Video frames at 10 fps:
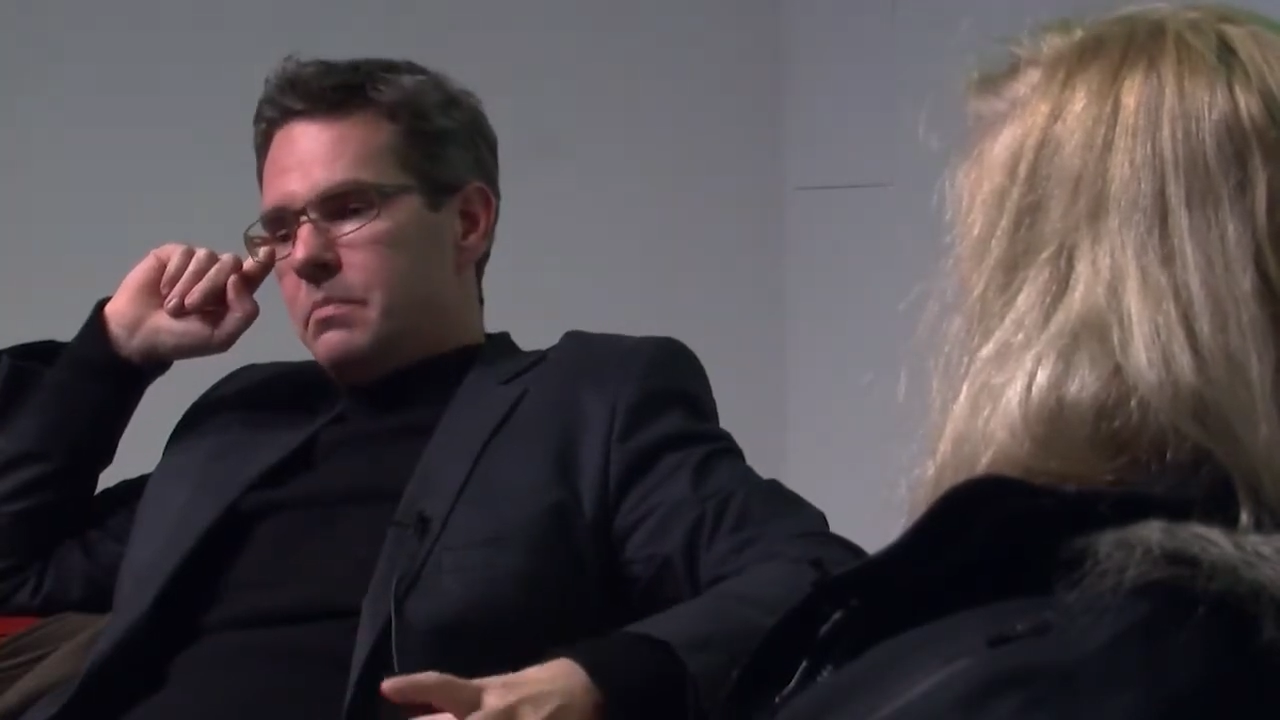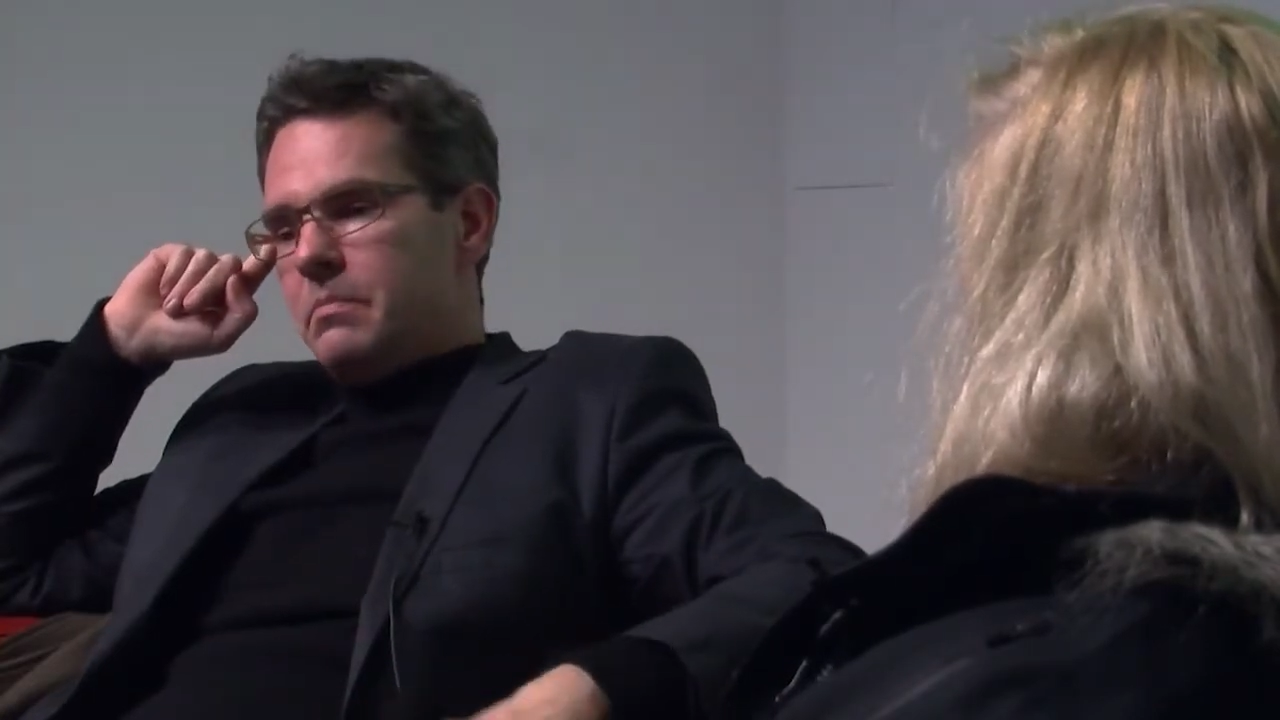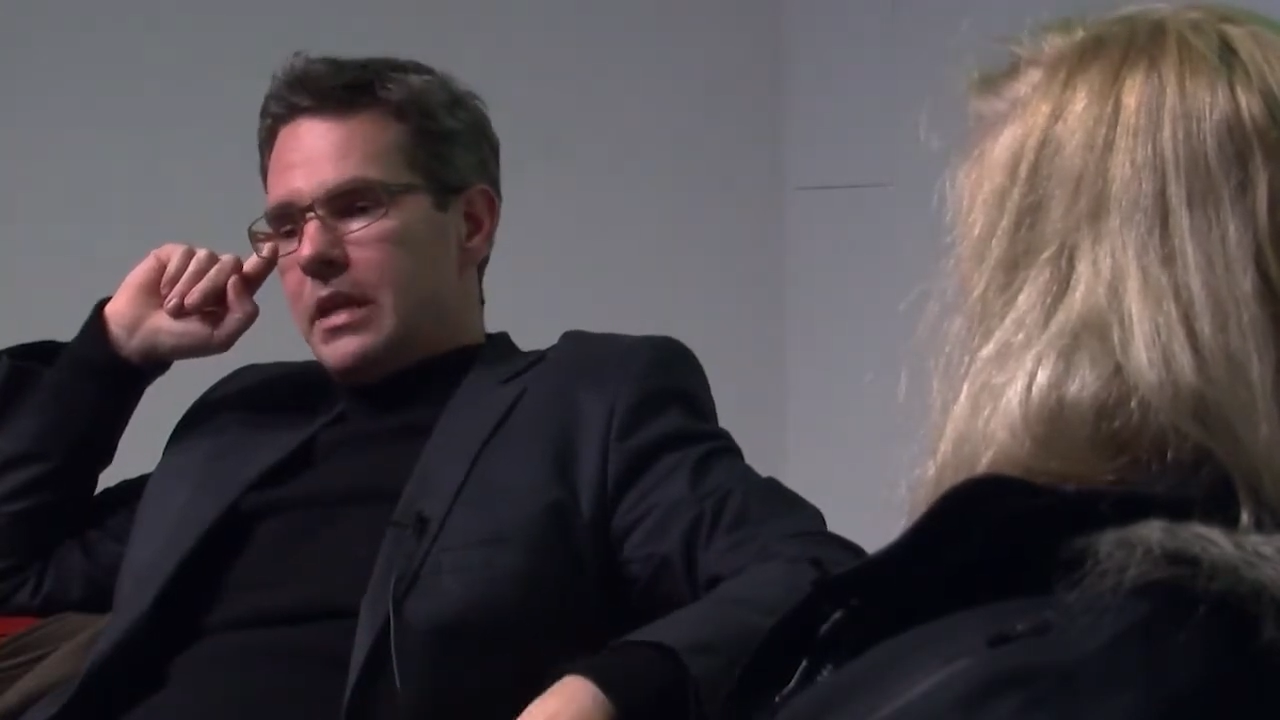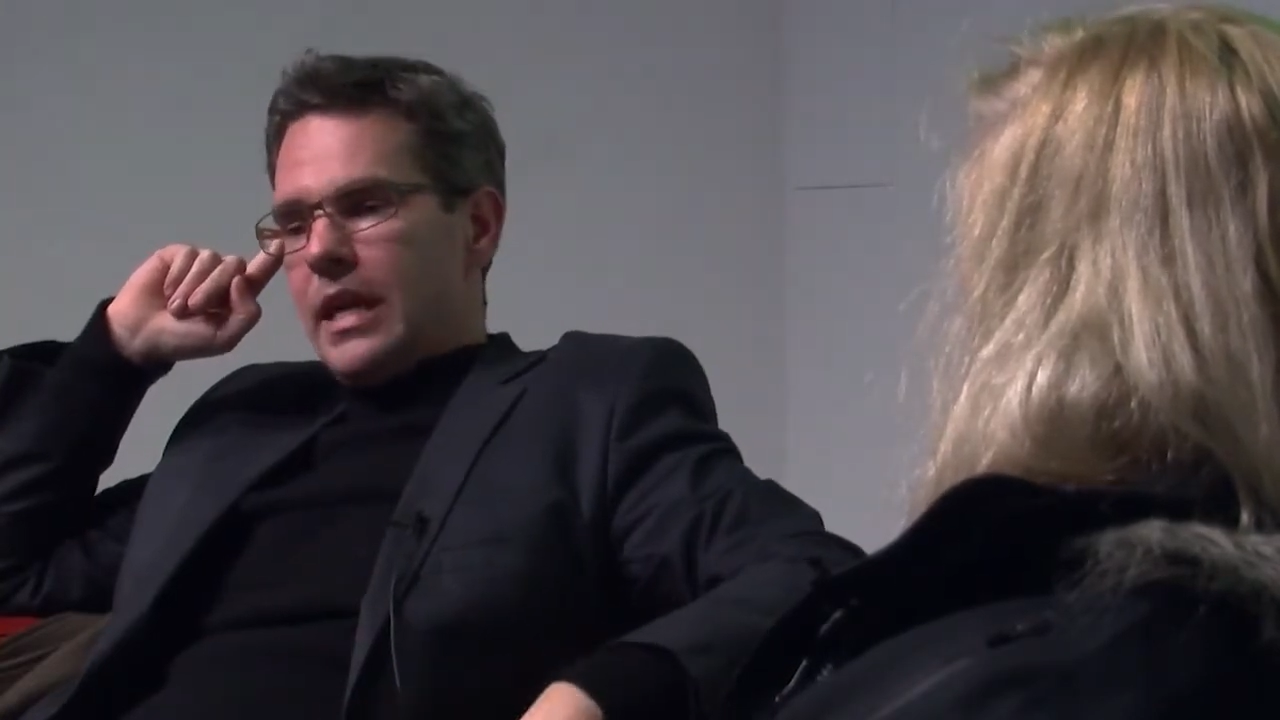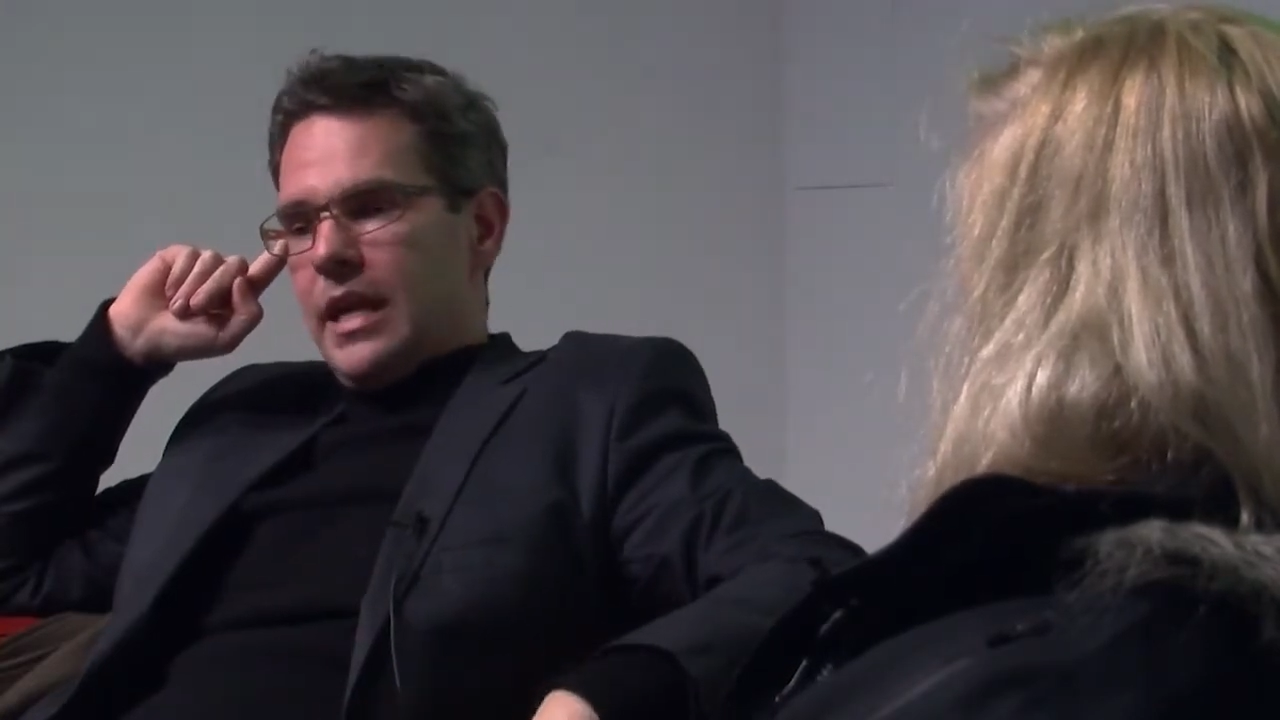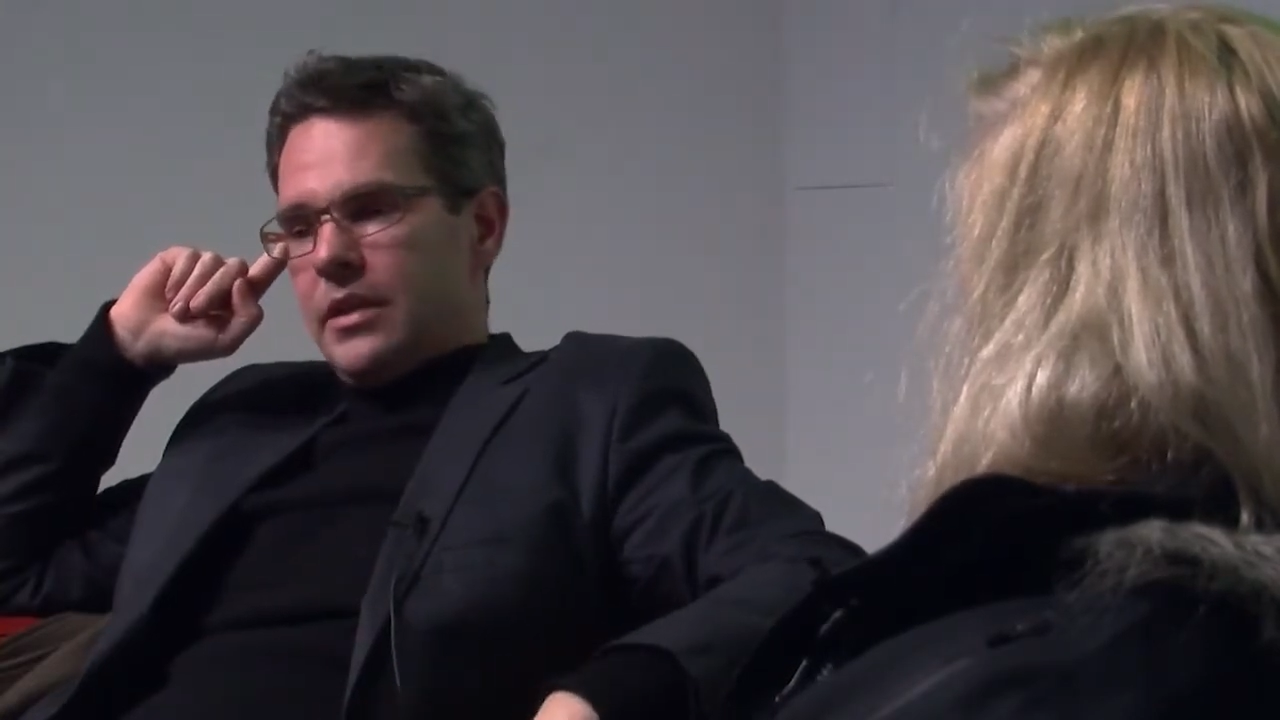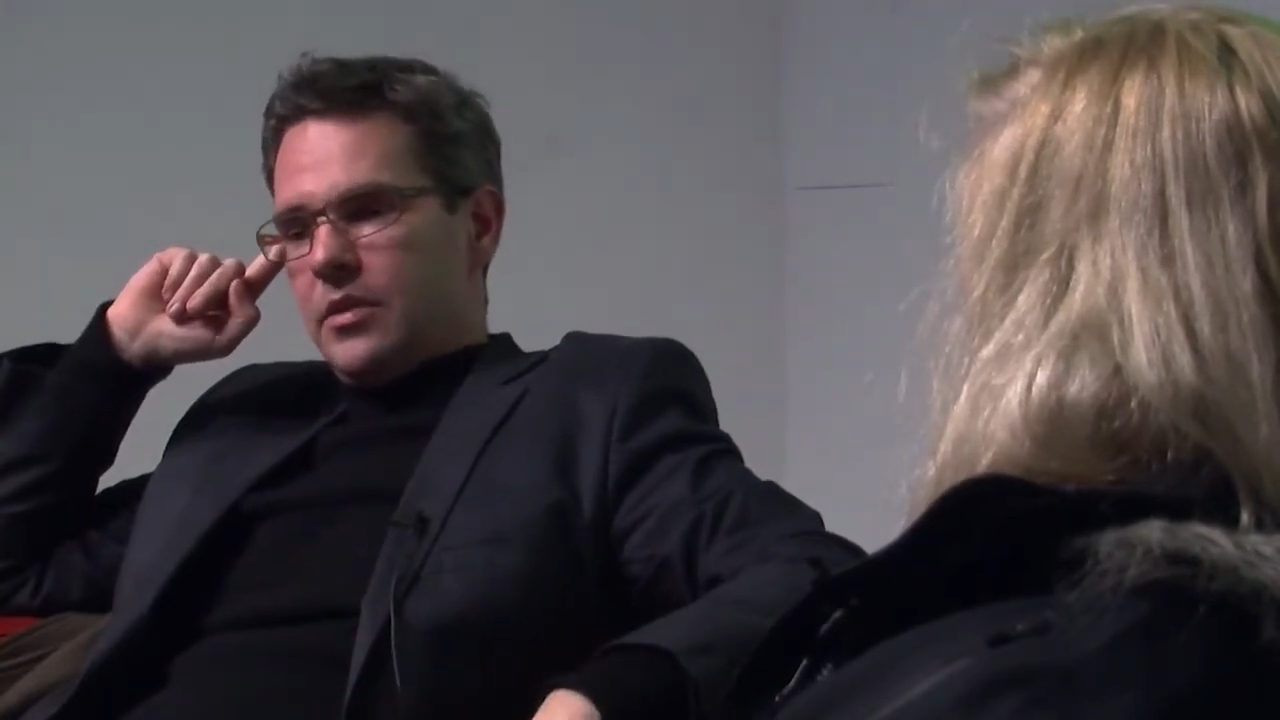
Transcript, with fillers: began